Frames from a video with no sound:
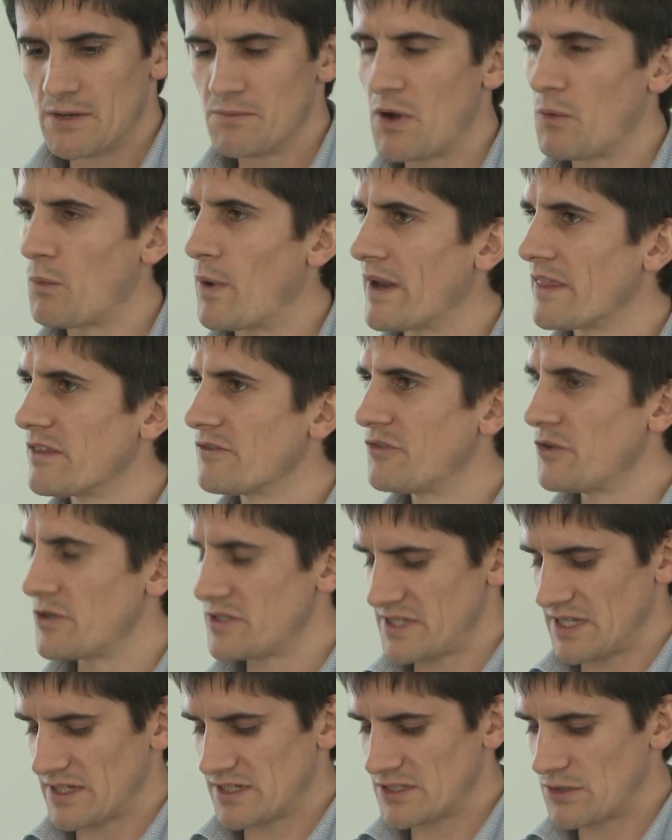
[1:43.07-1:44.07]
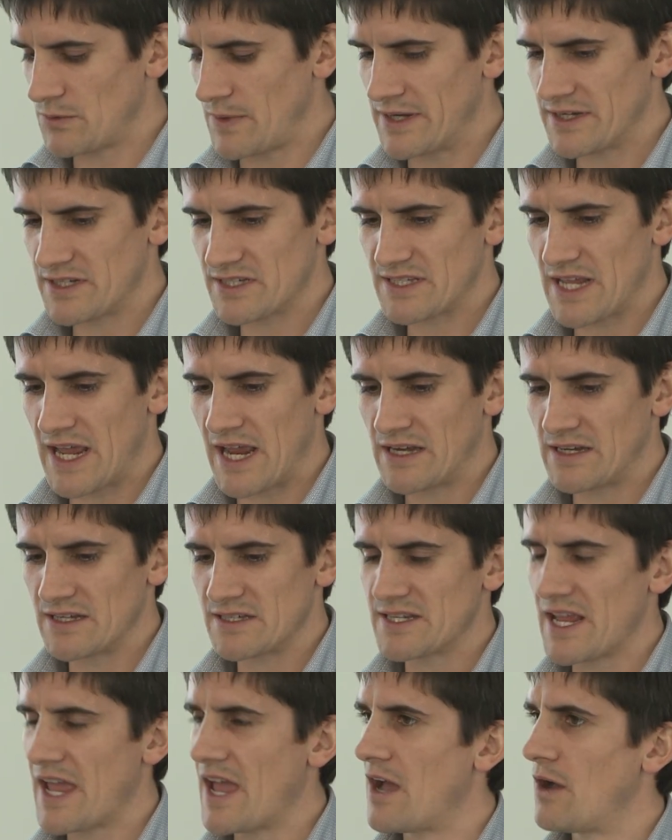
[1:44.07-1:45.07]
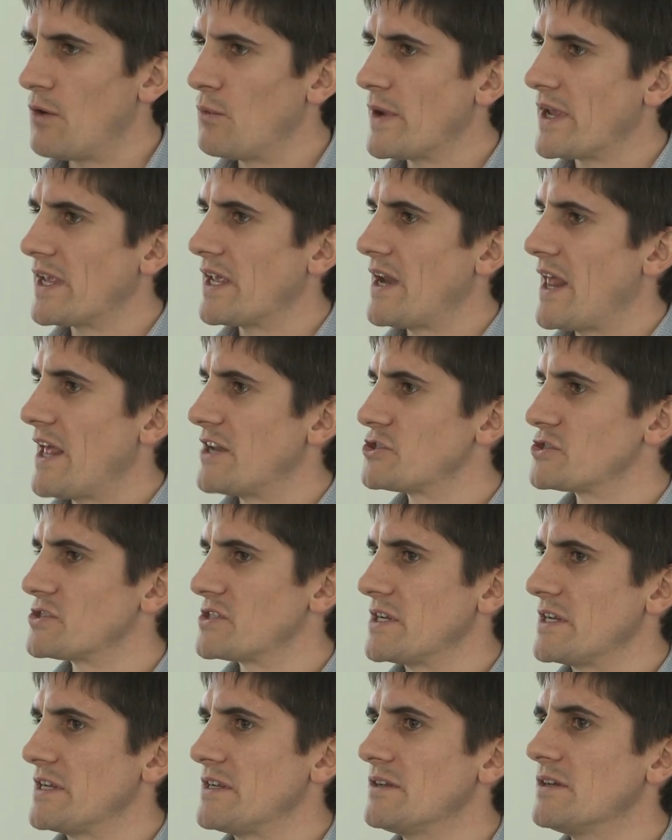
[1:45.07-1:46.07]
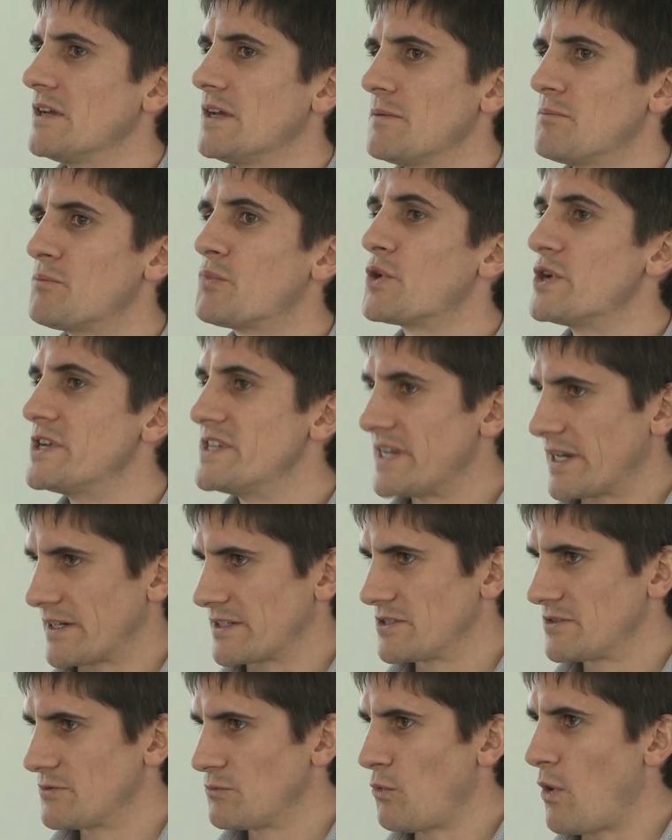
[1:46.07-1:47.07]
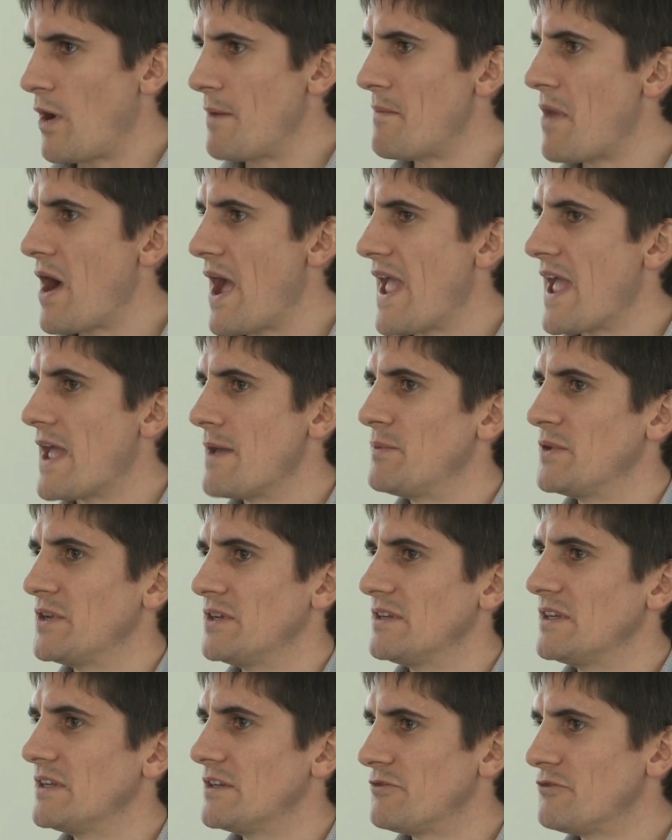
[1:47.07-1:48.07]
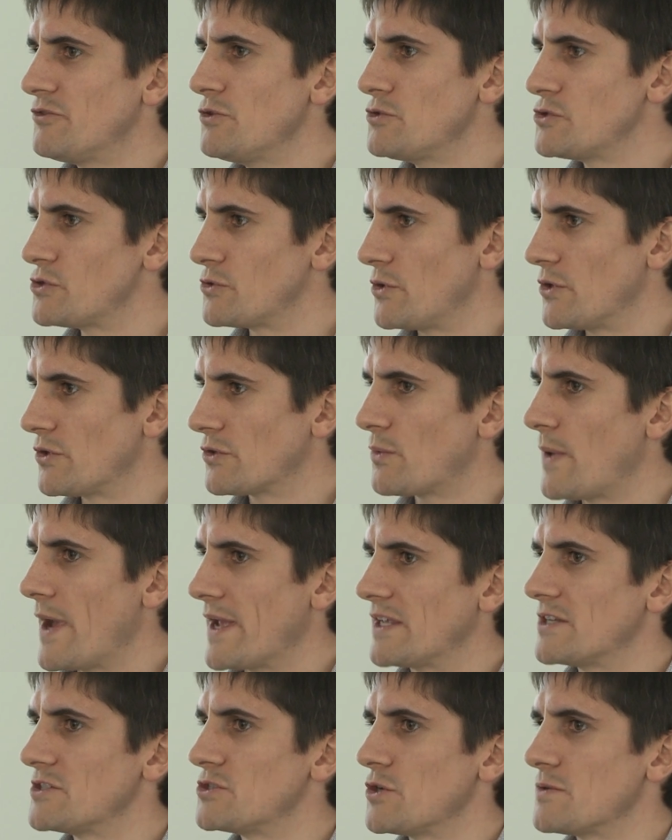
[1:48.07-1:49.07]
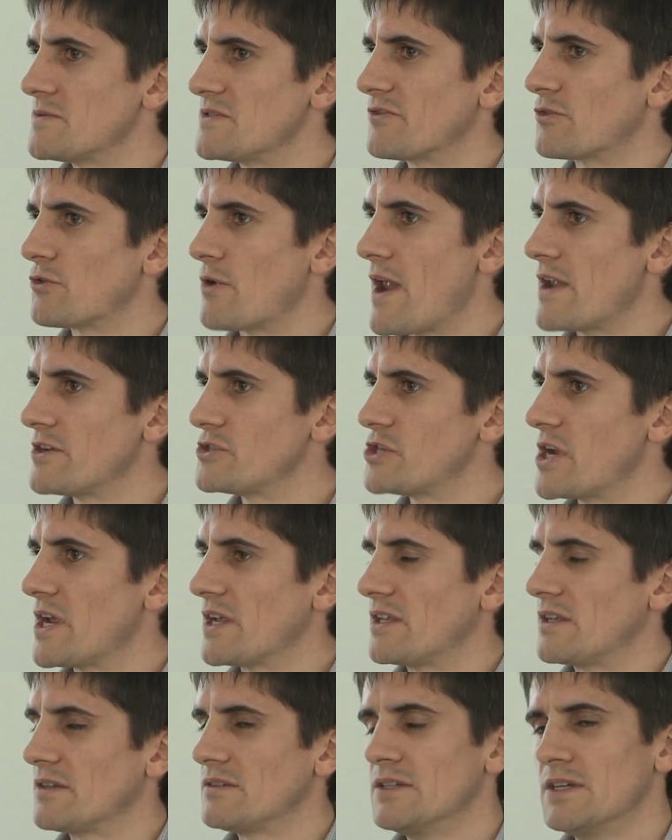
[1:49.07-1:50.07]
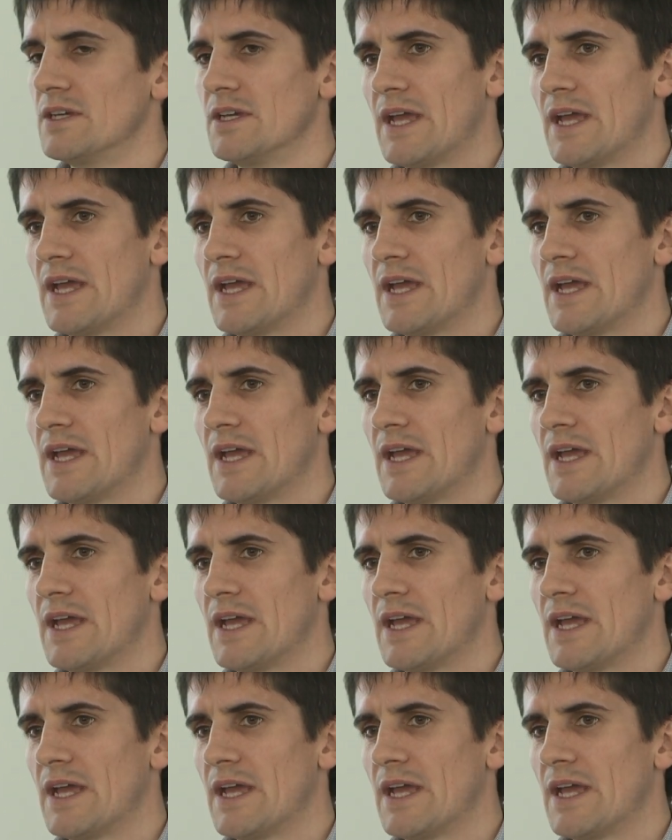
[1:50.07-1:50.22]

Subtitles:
But one of the first things to understand is how we can actually predict what might happen in a future earthquake in terms of ground shaking.